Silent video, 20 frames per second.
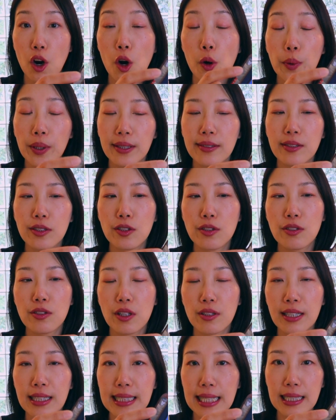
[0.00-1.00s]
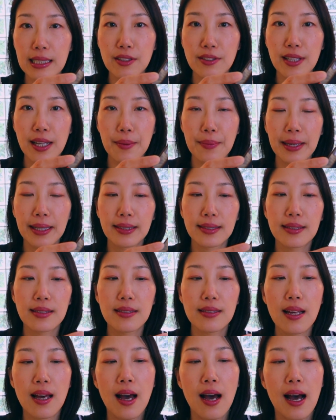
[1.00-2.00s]
always use on a day-to-day
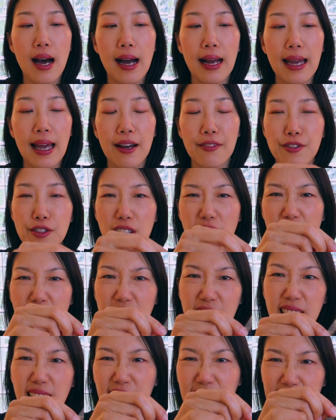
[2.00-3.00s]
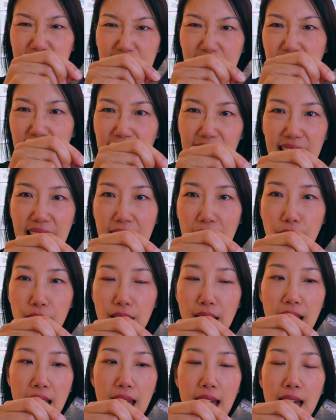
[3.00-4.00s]
basis, I have to kind of like tug it
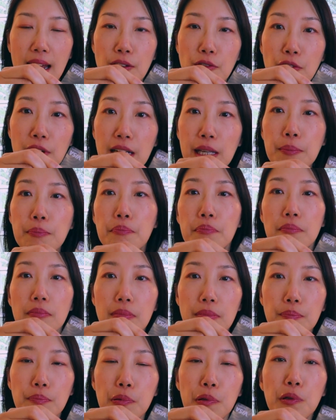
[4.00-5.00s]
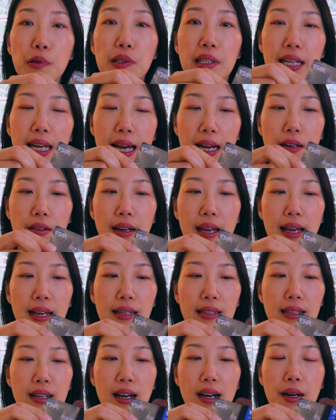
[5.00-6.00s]
out and really pull it out,
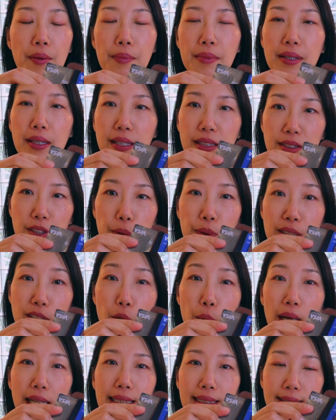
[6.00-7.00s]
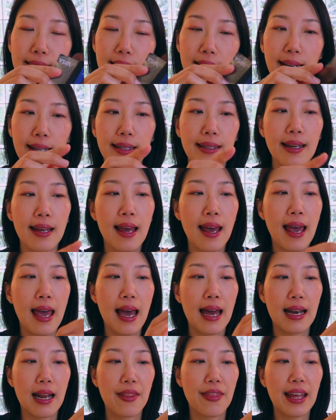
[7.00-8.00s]
and so it's quite tight,
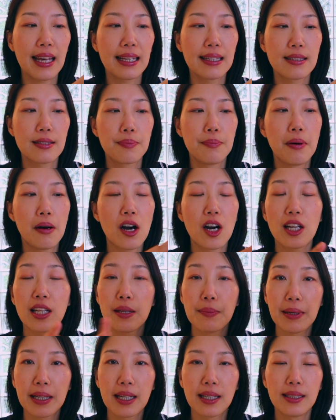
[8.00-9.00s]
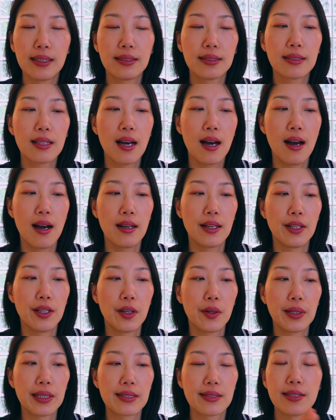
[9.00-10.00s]
and I think it's partly because
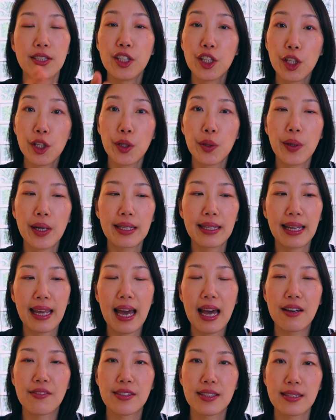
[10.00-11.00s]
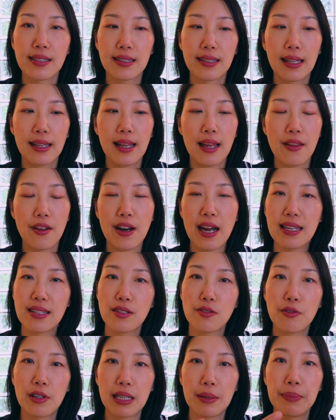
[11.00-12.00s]
it's new and the canvas and the leather
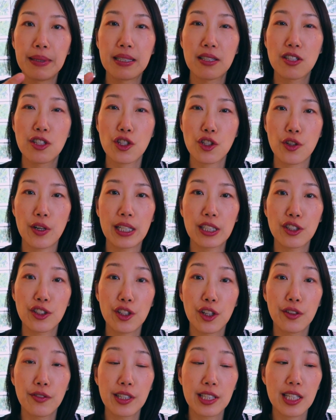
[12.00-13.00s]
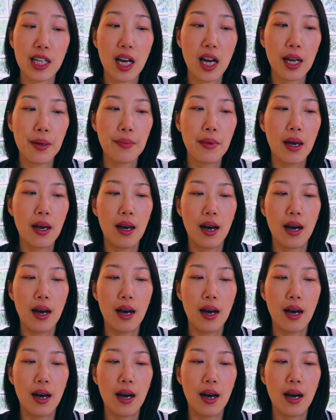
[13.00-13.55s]
hasn't really been stretched over time.